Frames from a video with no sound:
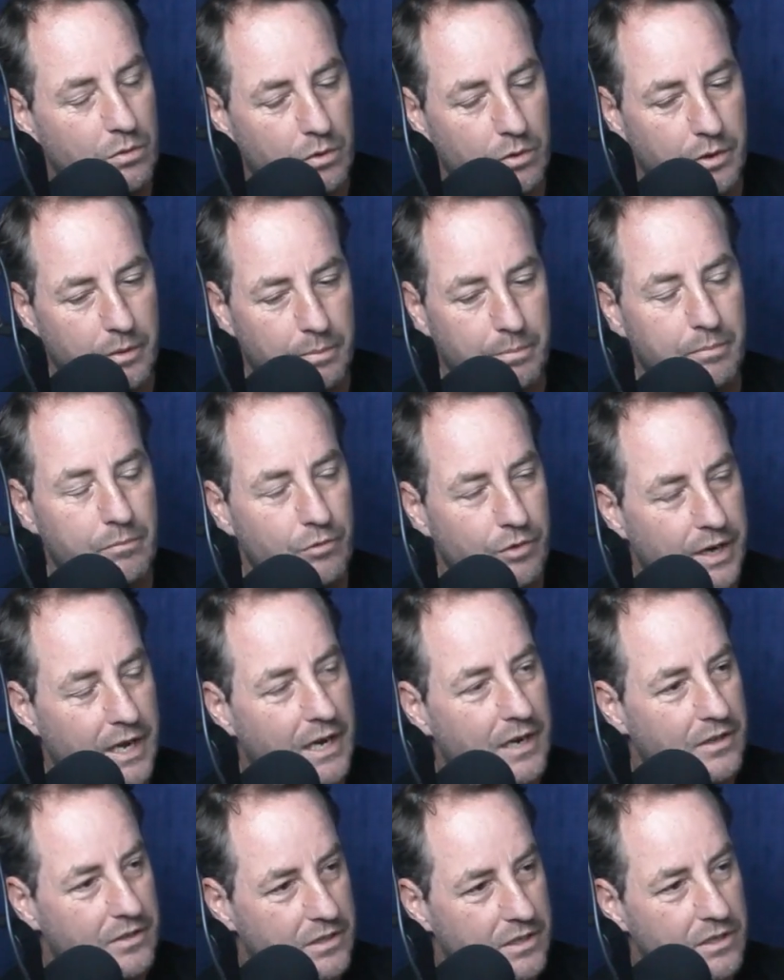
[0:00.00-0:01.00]
Or the
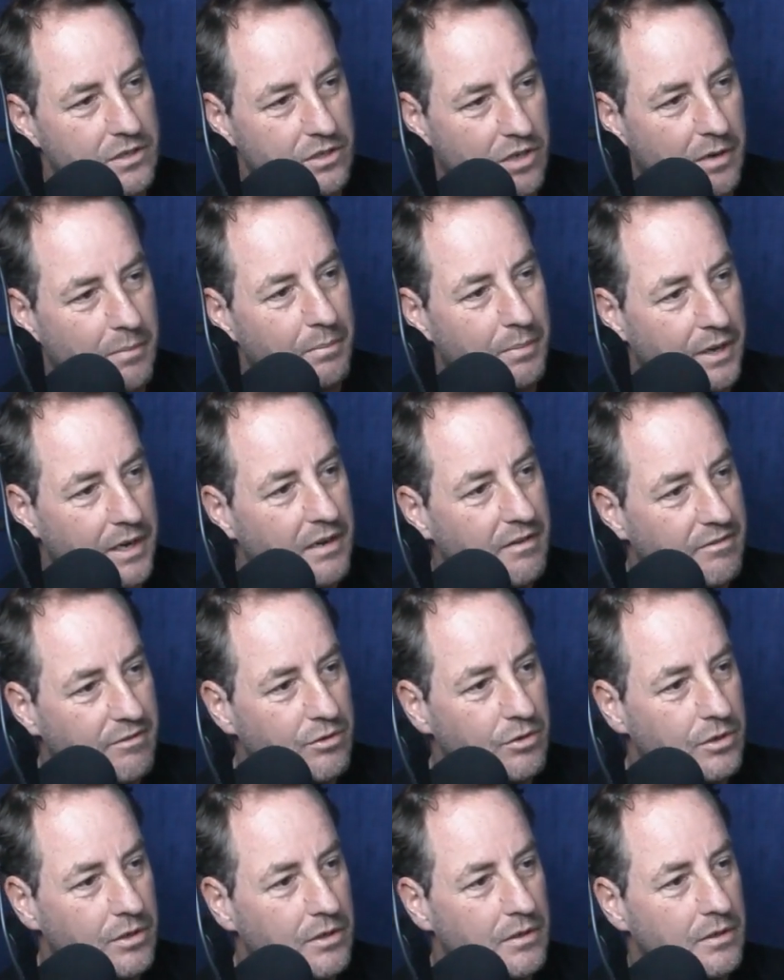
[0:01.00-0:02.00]
reality is I'm paying for it.